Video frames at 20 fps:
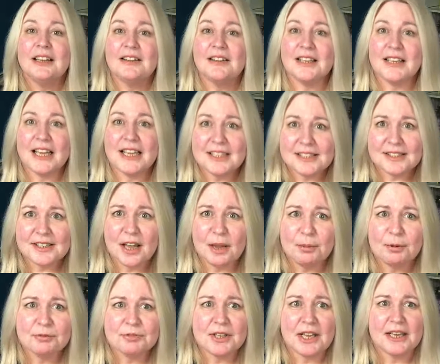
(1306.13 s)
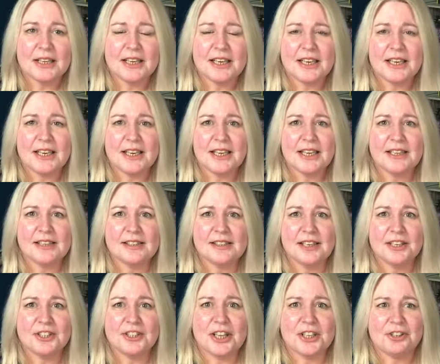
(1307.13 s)
The next type of technique is
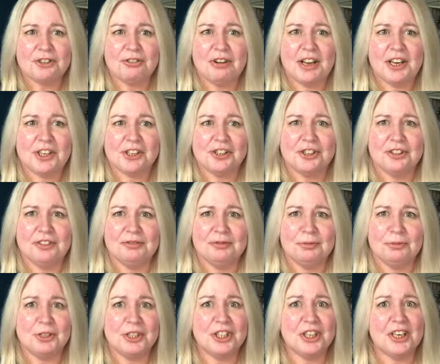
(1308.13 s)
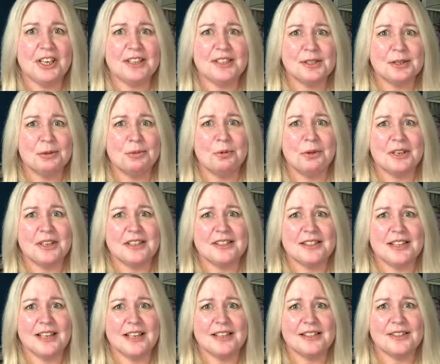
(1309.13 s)
exaggeration, which is what it
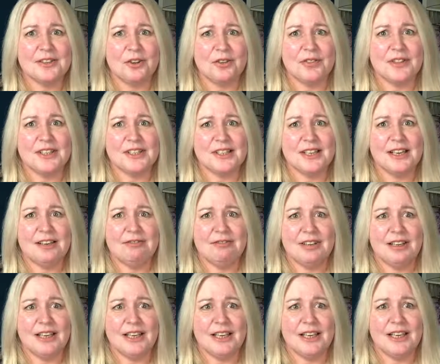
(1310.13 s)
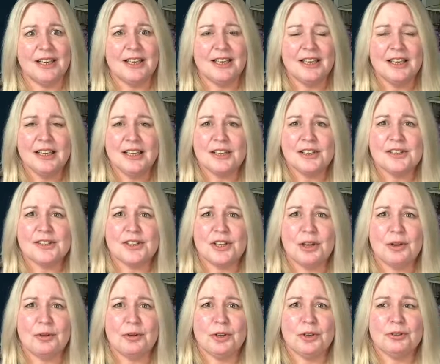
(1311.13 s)
says on the tin, really.
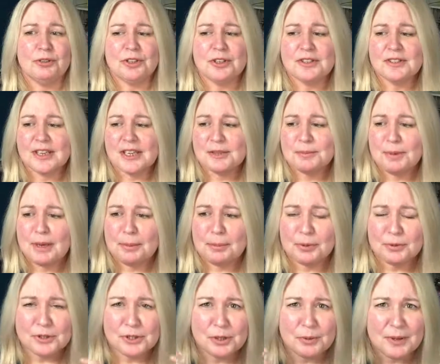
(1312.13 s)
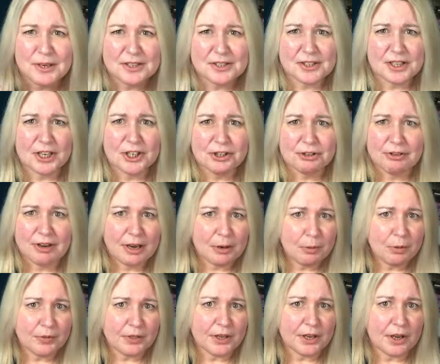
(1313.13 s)
So you just ask people to exaggerate
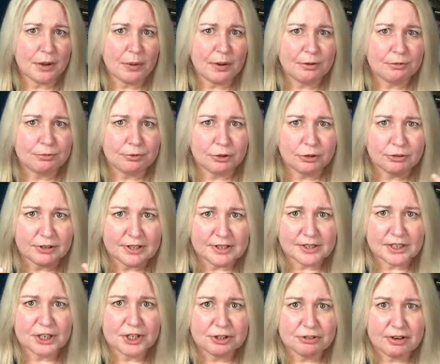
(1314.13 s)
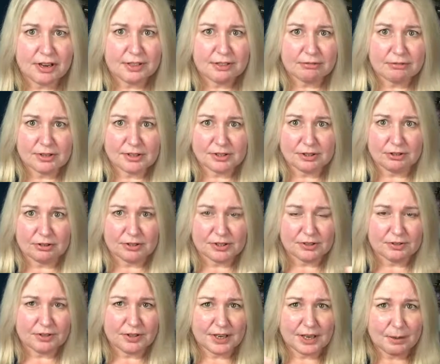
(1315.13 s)
what they're going for, exaggerate the result,
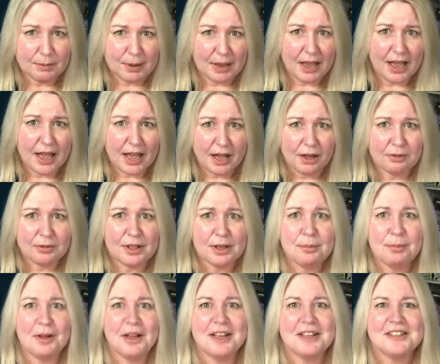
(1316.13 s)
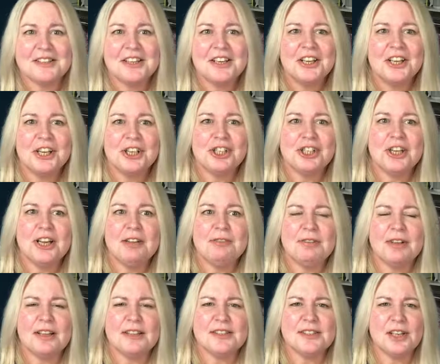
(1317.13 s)
and think about how they might achieve
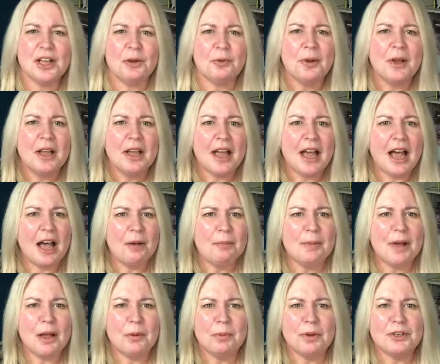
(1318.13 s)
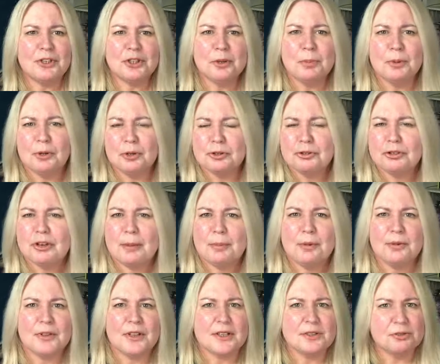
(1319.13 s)
it. So how might we double or
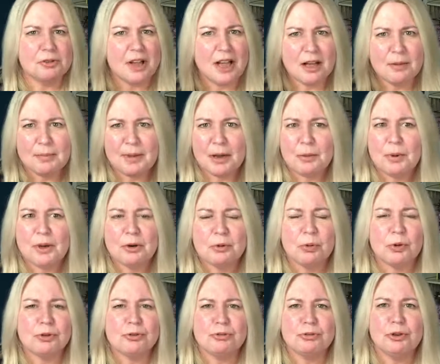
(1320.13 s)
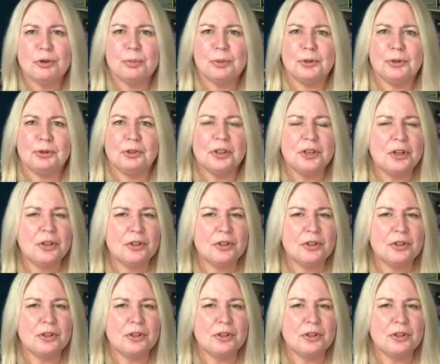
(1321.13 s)
treble this, or how might we quadruple